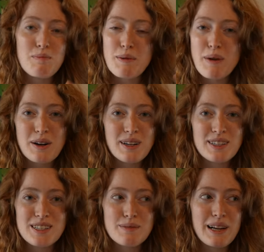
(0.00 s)
My partner
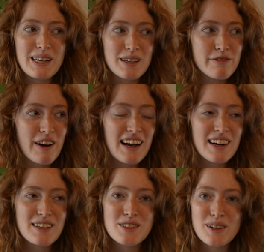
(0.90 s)
just made a
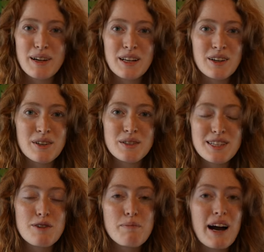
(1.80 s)
fire, so I'm gonna go
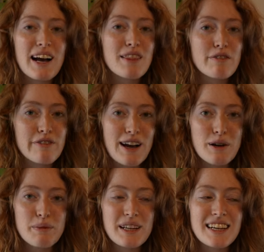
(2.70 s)
sit by the
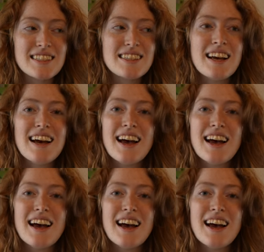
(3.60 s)
fireplace,